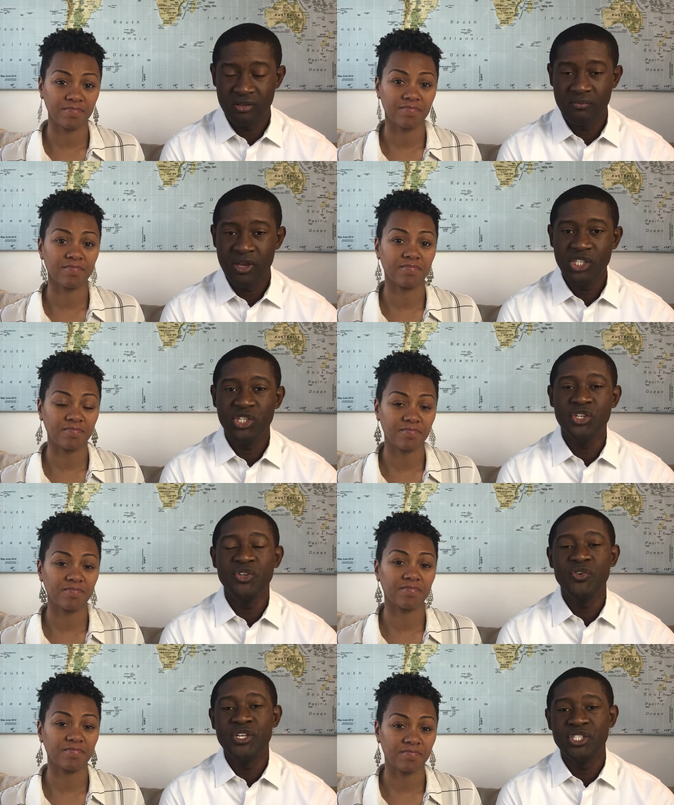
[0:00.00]
Speaker 1: Make sure
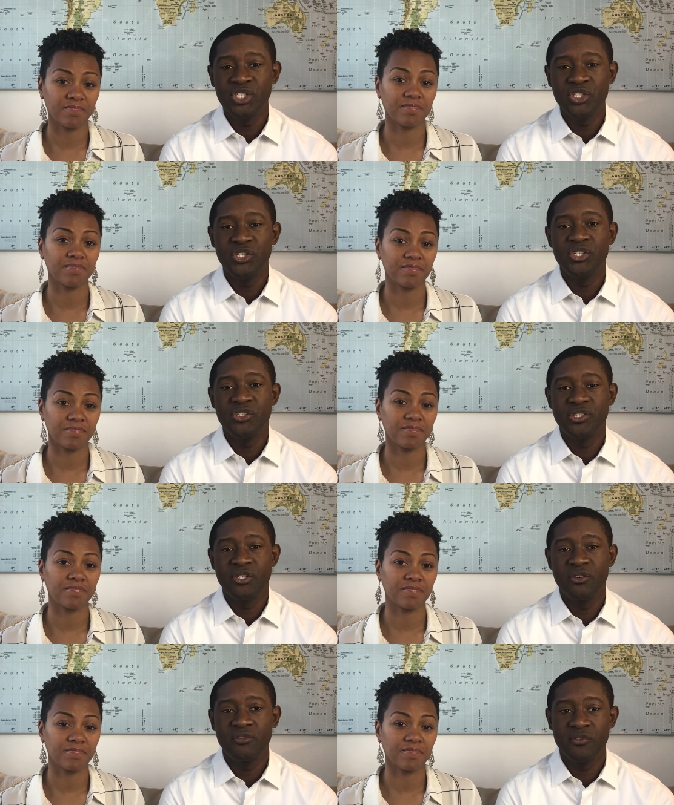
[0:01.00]
you insure
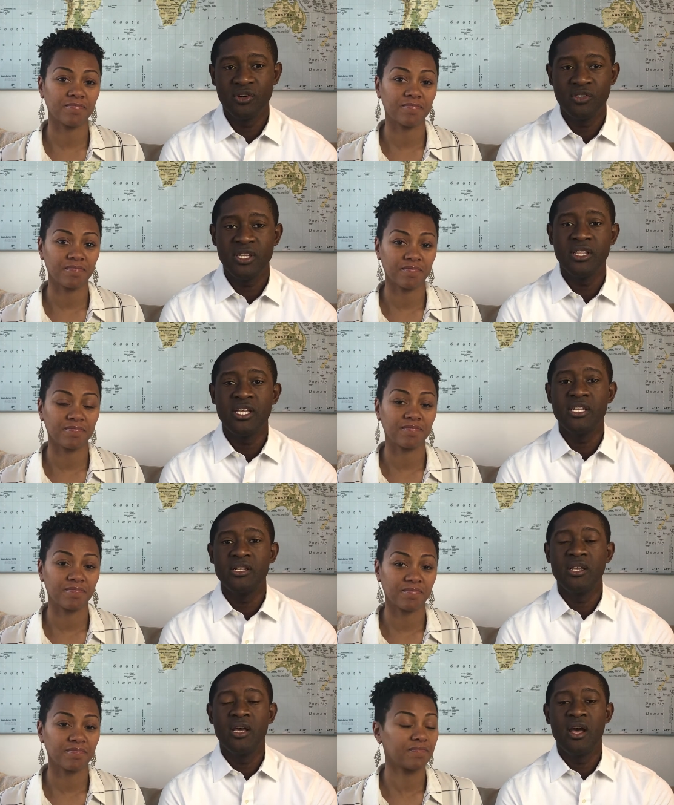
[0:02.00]
yourself first, and
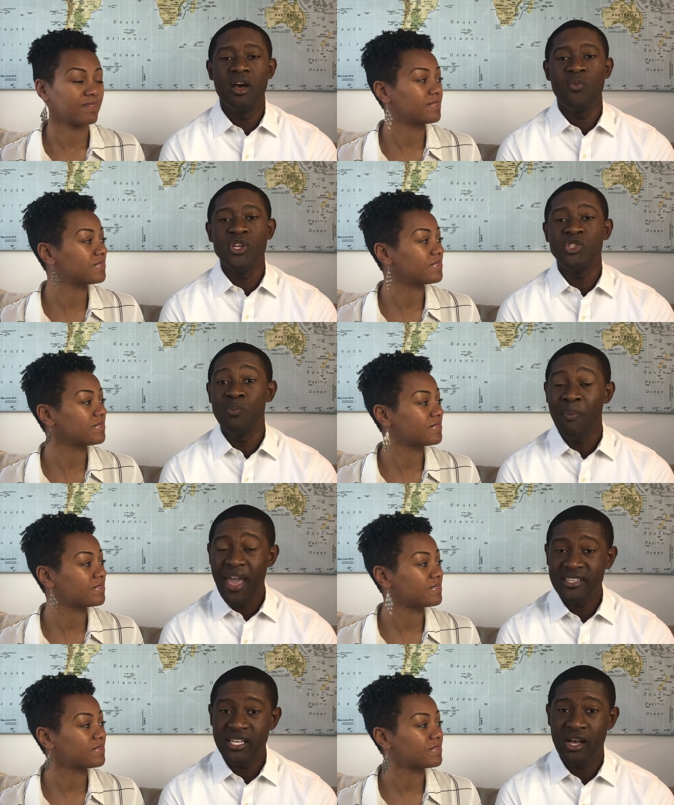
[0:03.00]
then uh, once you
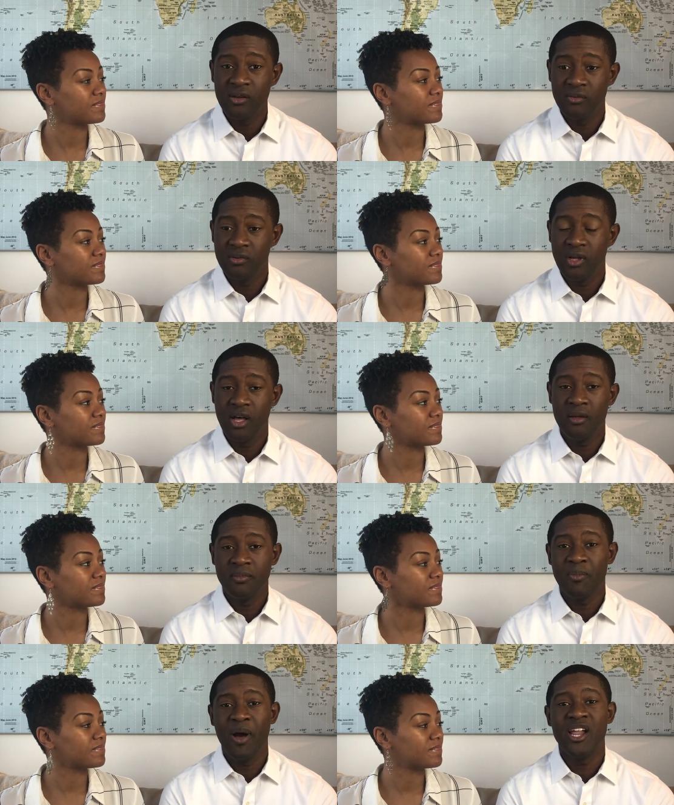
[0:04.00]
max out
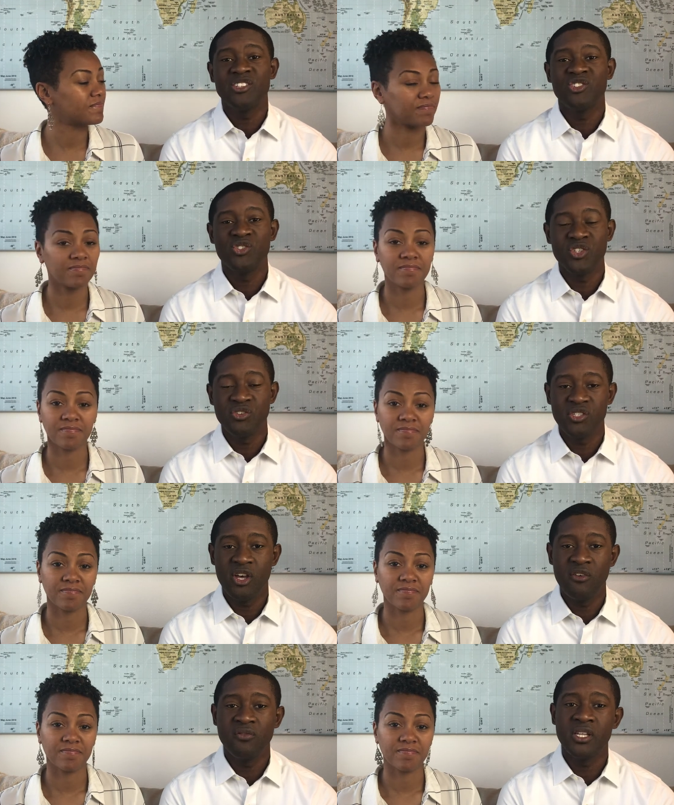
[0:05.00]
um, the policies on
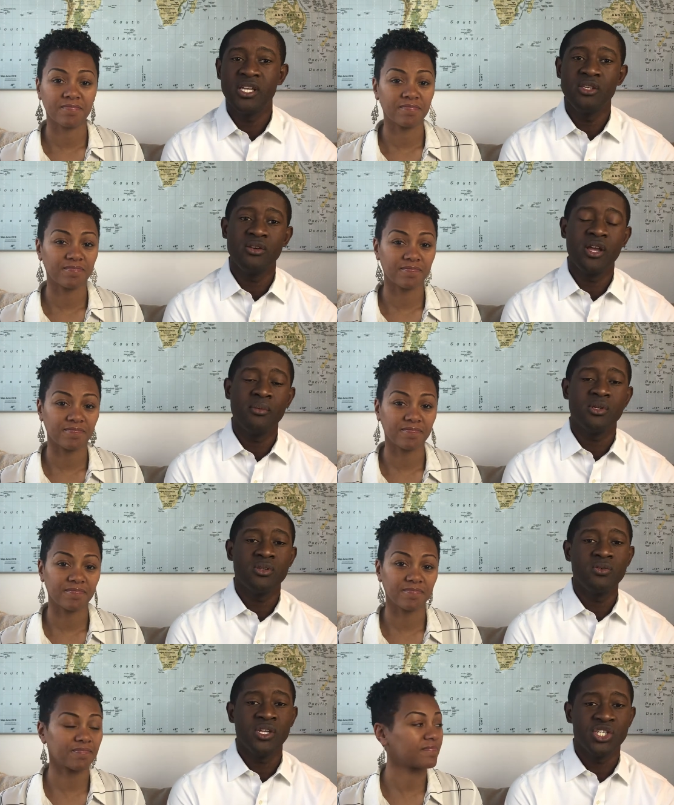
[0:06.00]
yourself, then you're able
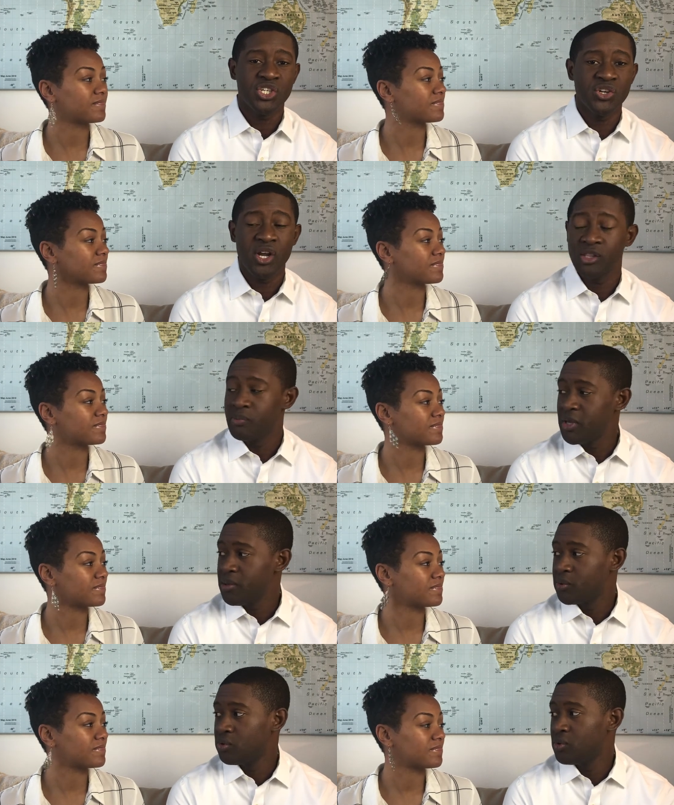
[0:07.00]
to insure other
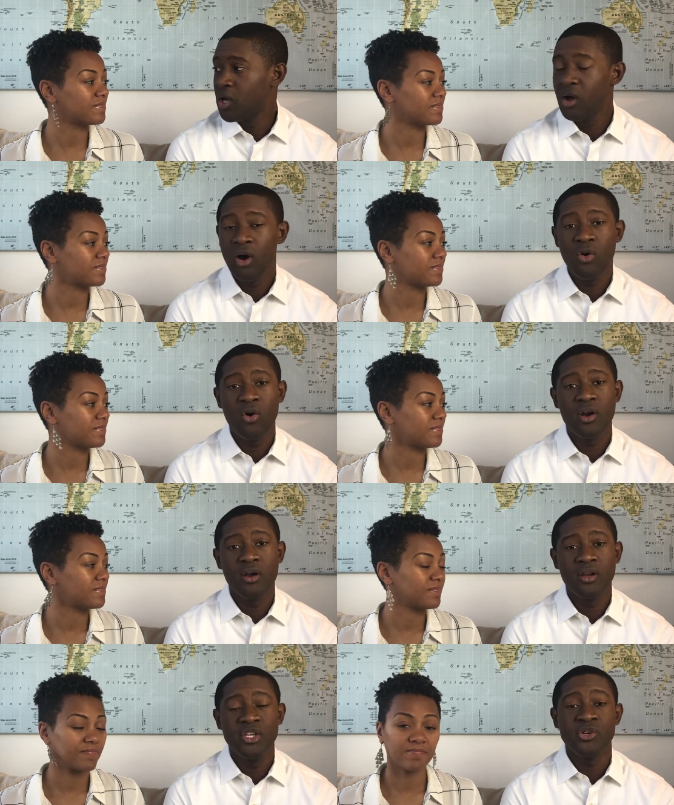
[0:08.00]
people
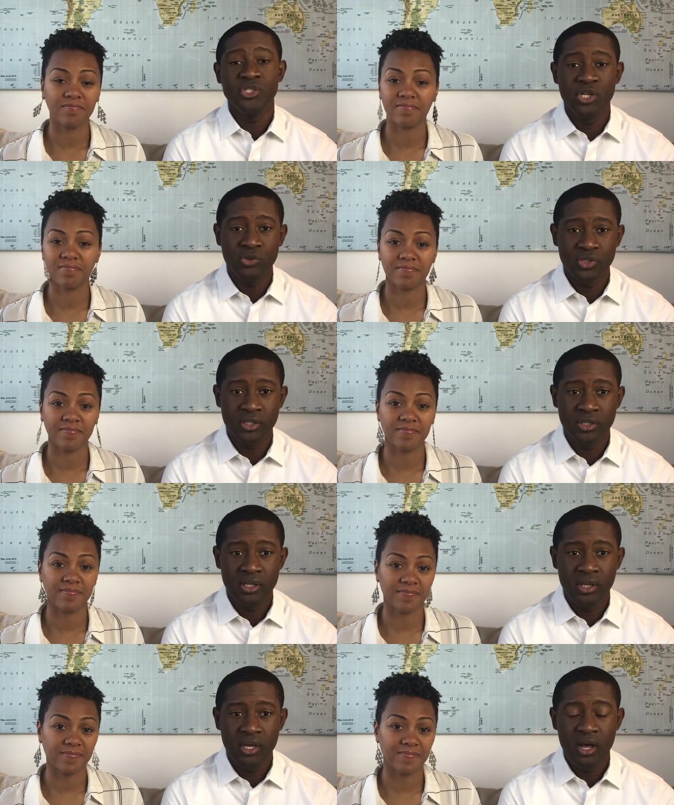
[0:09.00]
or your children.
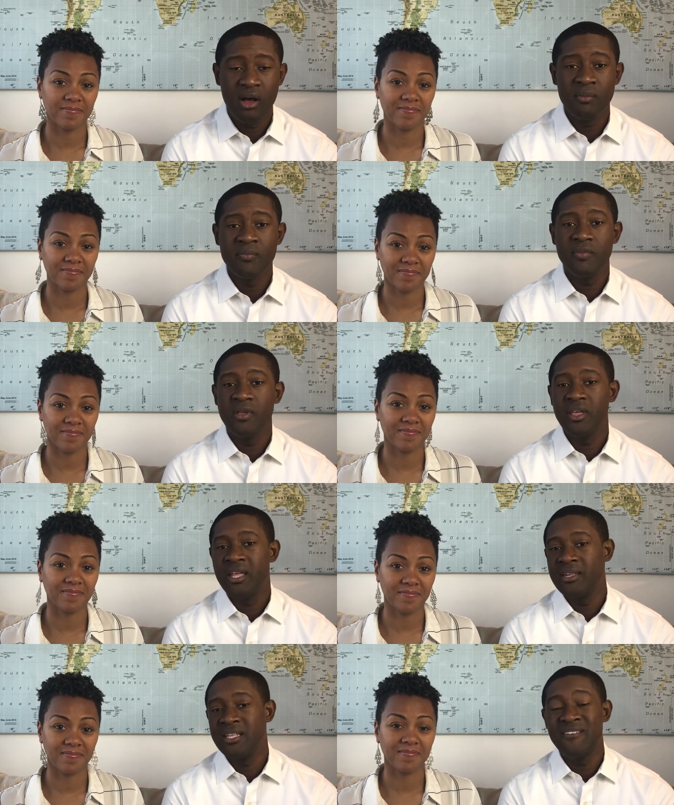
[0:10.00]
Um,
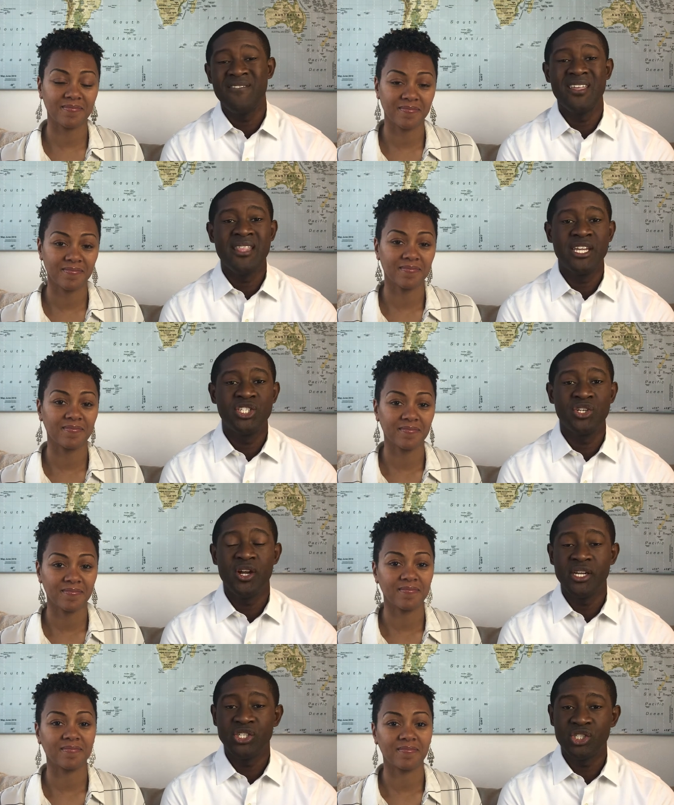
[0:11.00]
in the event that you're
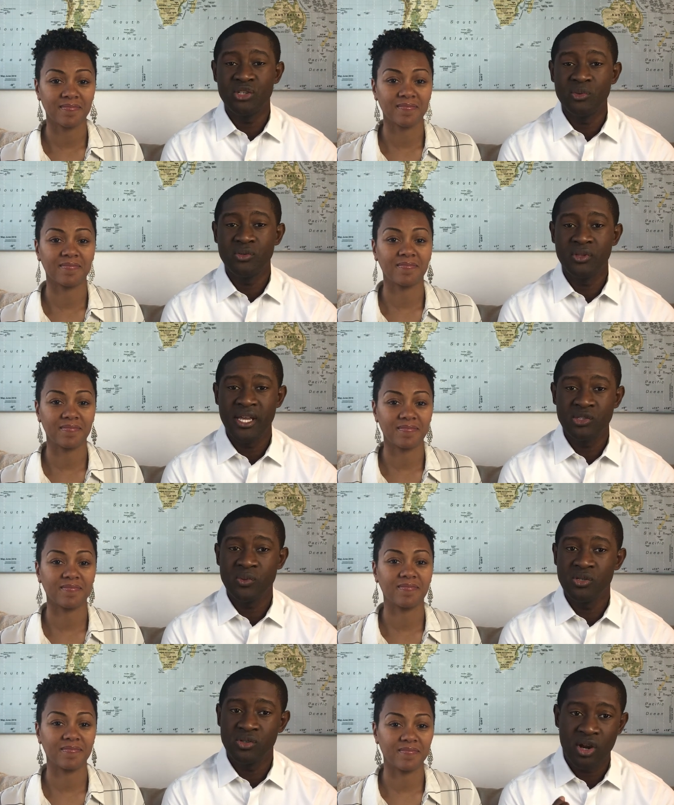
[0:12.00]
uninsurable, that's
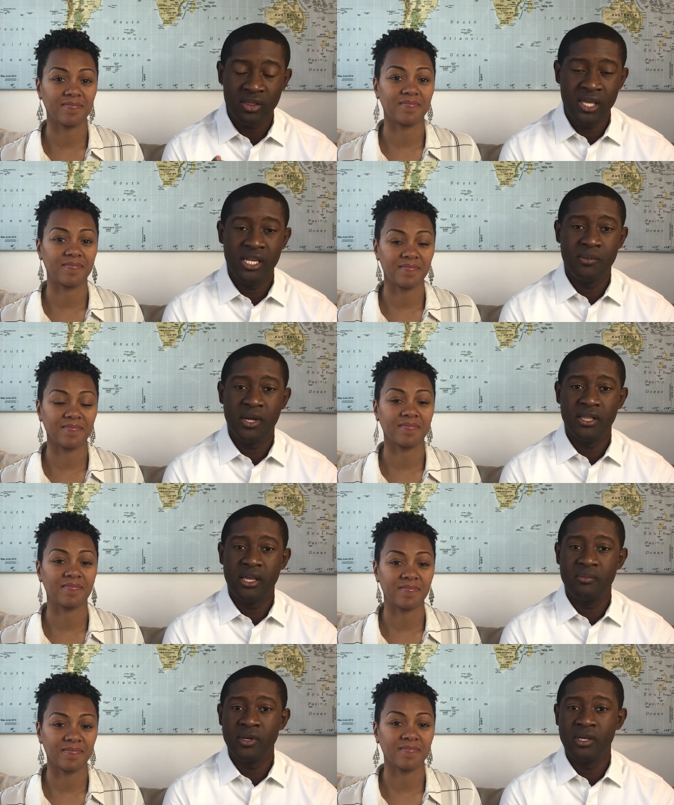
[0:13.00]
when you start thinking about
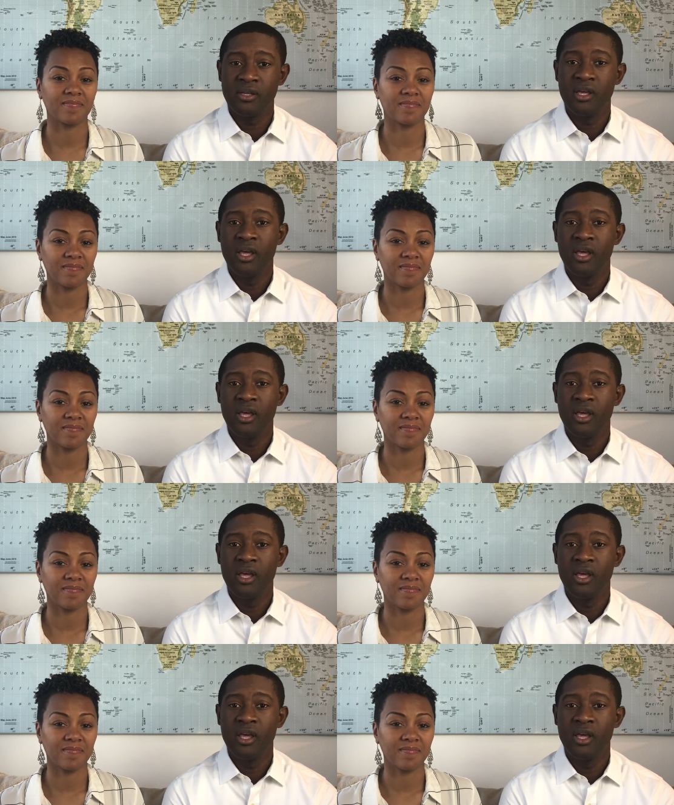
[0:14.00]
that. But